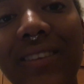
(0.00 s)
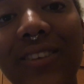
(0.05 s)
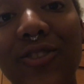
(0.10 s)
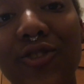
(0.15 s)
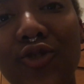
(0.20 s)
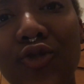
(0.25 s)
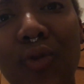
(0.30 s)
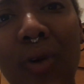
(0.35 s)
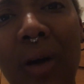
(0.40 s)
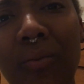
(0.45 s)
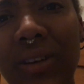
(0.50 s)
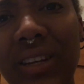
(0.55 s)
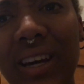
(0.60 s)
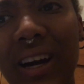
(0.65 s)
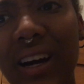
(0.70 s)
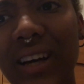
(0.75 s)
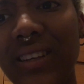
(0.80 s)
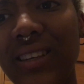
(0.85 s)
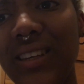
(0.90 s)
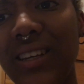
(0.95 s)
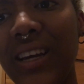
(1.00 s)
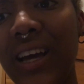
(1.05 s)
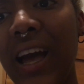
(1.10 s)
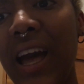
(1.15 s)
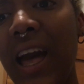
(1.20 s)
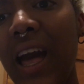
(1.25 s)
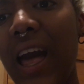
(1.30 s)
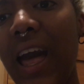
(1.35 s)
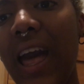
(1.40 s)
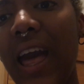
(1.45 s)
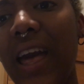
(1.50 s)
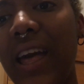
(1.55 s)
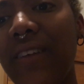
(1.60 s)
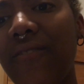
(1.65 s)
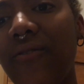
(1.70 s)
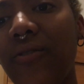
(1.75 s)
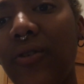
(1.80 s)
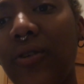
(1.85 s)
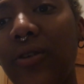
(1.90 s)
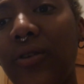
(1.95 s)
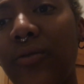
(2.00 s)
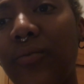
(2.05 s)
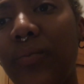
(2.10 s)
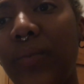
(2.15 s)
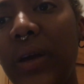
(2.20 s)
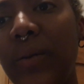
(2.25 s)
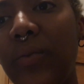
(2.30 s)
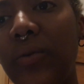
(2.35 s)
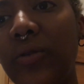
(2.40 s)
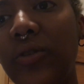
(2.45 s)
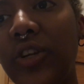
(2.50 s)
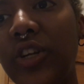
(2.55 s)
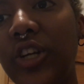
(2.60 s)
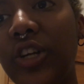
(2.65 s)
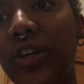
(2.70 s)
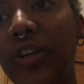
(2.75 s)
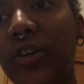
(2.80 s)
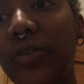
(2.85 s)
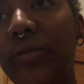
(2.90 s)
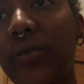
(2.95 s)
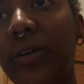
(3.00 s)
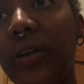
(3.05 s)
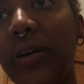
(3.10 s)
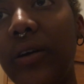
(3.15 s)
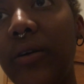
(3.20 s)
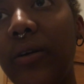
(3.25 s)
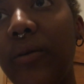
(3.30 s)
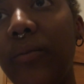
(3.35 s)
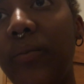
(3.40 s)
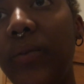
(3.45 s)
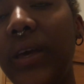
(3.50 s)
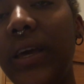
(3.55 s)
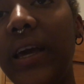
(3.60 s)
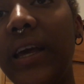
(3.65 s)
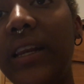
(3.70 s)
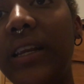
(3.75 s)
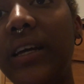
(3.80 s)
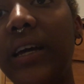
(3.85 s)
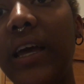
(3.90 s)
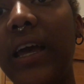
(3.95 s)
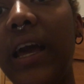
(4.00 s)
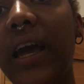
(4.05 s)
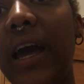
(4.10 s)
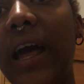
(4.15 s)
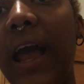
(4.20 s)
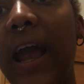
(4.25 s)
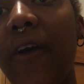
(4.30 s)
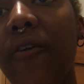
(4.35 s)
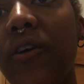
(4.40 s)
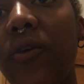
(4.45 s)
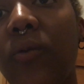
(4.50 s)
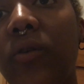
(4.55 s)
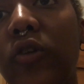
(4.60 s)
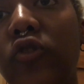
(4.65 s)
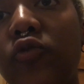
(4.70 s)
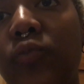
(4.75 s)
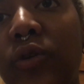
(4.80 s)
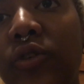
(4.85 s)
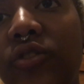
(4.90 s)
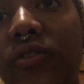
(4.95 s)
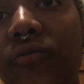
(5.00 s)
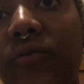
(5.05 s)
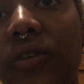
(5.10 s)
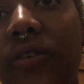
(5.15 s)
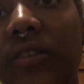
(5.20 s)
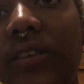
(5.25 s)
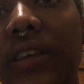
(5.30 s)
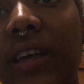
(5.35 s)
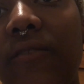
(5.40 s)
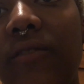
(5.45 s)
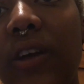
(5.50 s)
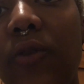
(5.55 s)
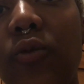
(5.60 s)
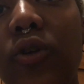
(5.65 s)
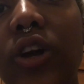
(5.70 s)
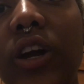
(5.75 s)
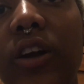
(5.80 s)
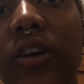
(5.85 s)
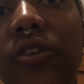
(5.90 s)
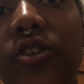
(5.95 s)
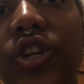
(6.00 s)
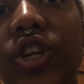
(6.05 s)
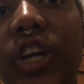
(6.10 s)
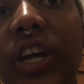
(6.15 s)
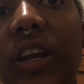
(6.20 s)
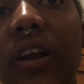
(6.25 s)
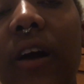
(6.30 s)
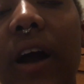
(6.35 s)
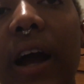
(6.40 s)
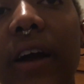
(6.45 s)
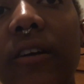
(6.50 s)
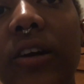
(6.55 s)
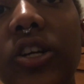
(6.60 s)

This is traumatizing. And for people to be in an area where they're supposed to feel safe. Like, we're here to get our higher